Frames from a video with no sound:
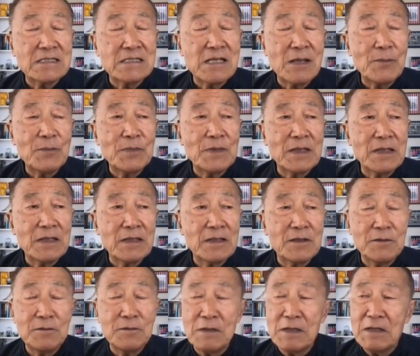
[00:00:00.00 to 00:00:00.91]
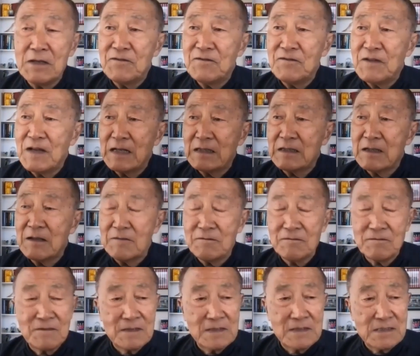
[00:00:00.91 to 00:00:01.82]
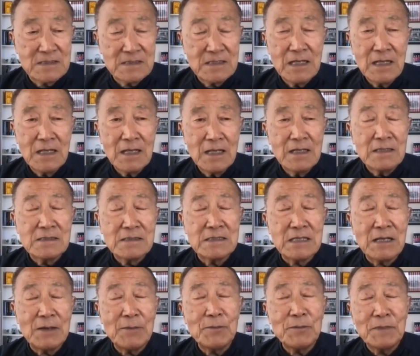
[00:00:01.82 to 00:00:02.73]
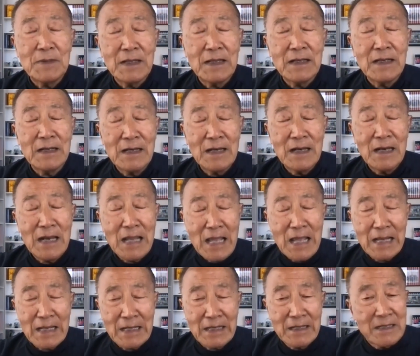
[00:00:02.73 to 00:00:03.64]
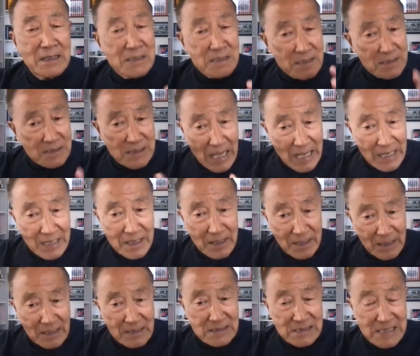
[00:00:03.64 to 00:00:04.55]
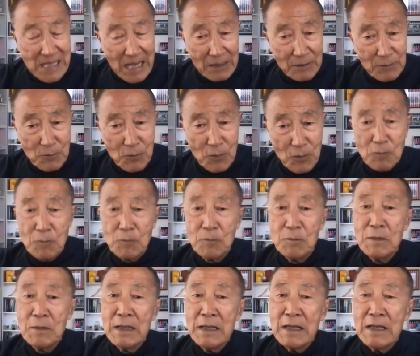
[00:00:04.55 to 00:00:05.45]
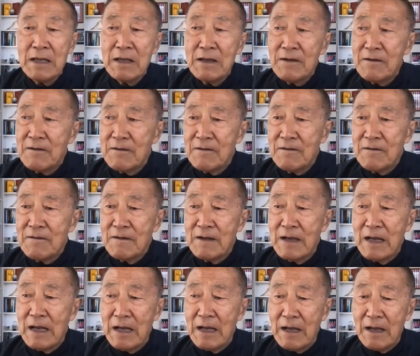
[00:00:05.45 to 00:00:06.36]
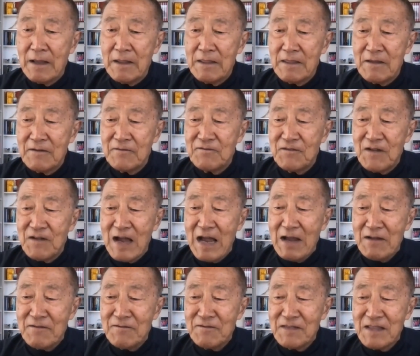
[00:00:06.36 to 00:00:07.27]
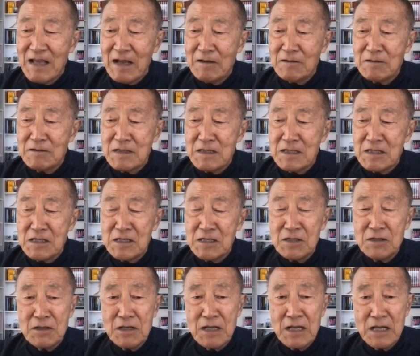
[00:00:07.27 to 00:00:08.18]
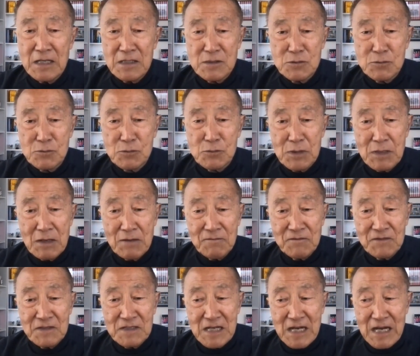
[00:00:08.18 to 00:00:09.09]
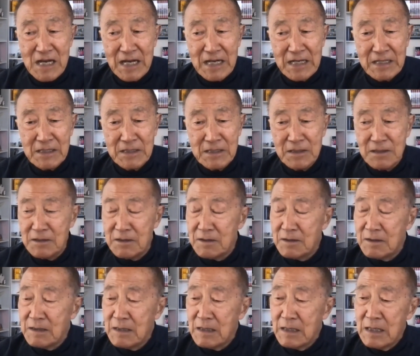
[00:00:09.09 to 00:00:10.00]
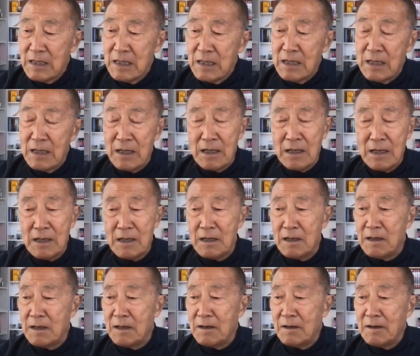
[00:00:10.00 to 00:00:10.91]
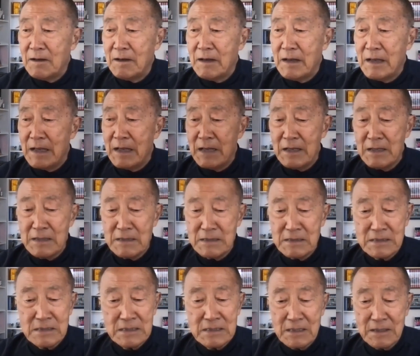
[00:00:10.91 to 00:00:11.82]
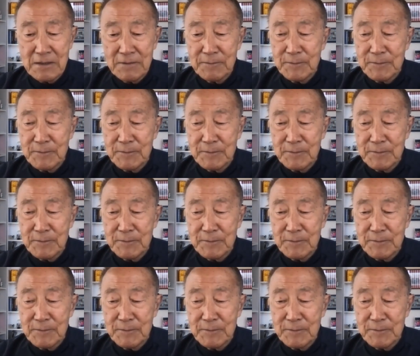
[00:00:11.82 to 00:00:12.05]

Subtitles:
something to the effect of something like, it's not an exact quote, the 5,000-year history of China is